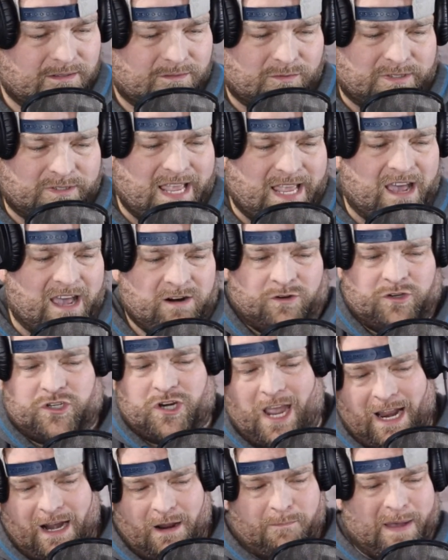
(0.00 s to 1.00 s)
Rosado's
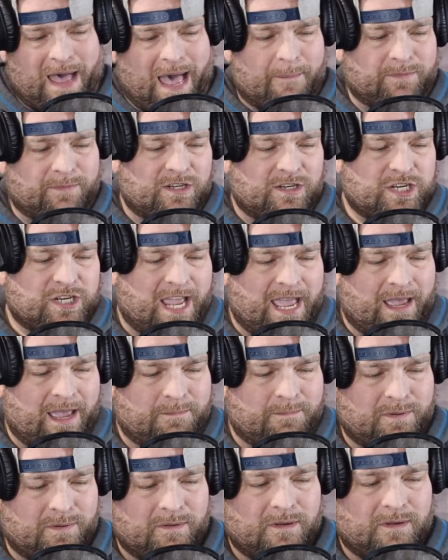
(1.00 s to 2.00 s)
trying to pop the
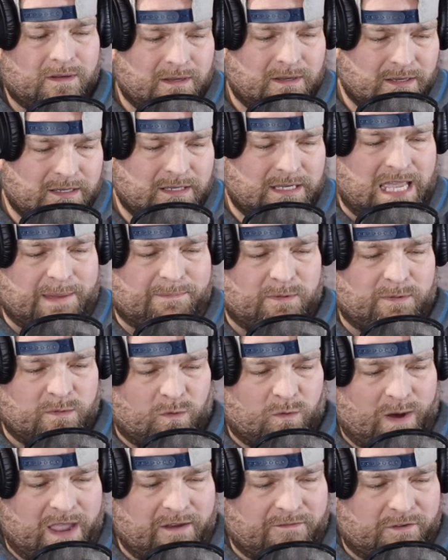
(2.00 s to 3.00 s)
jab, keep him
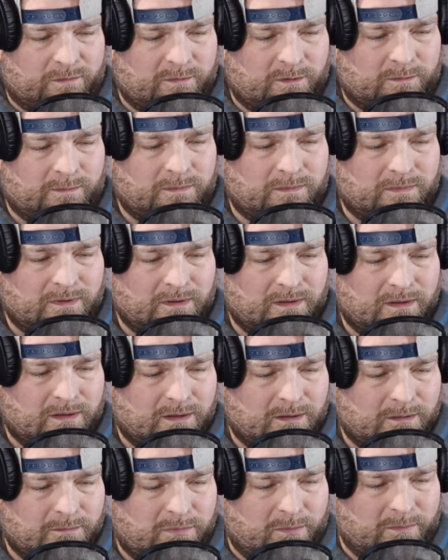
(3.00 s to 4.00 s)
away from him,
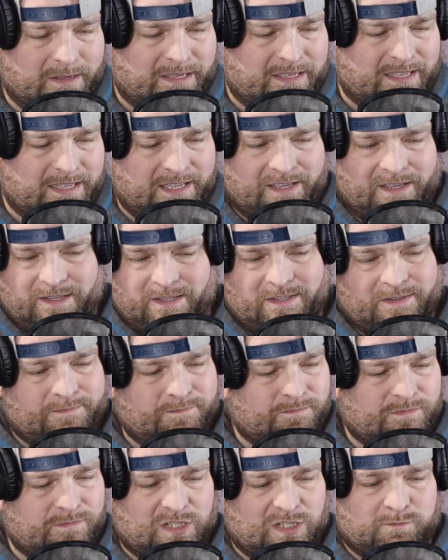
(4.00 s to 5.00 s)
but Mungia's
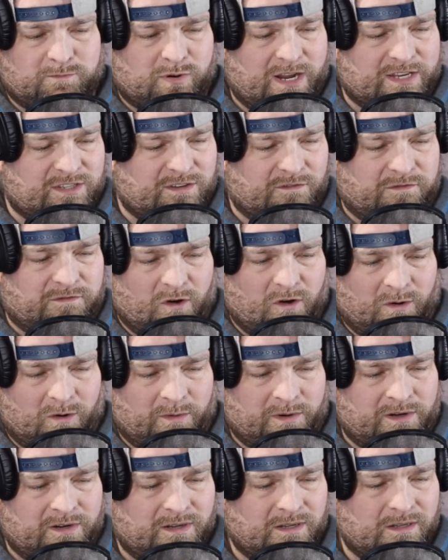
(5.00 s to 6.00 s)
just pressing
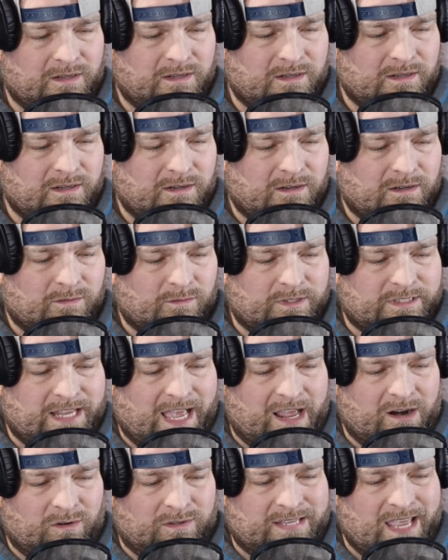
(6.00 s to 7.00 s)
forward.
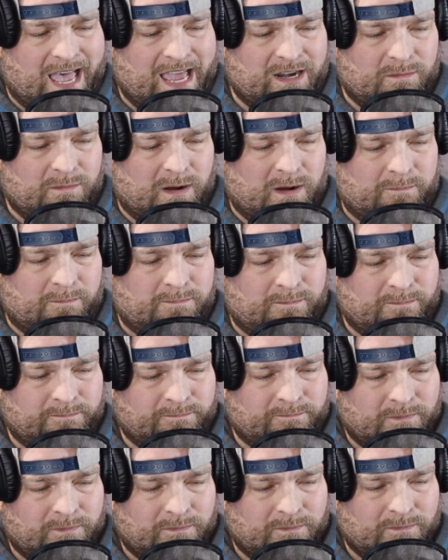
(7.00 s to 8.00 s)
Rosado tied him up,
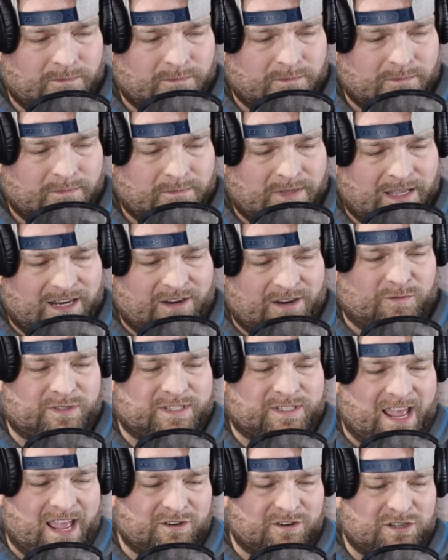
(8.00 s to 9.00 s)
and then
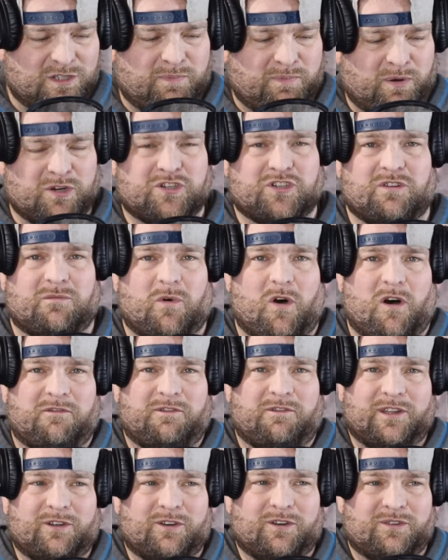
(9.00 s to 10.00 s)
Rosado just pushed him
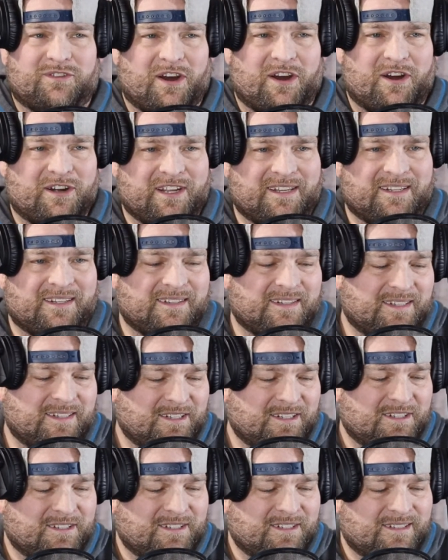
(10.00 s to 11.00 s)
off a little dirty.
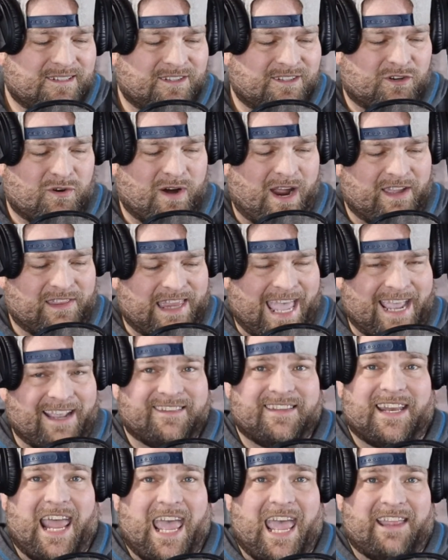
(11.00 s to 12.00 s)
The crowd
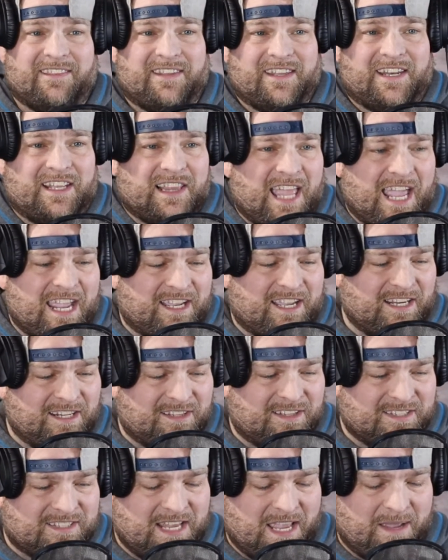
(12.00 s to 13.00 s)
liked it and didn't like it
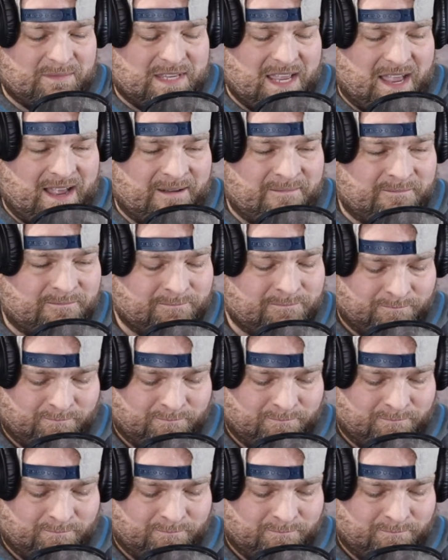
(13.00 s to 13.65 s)
at the same time.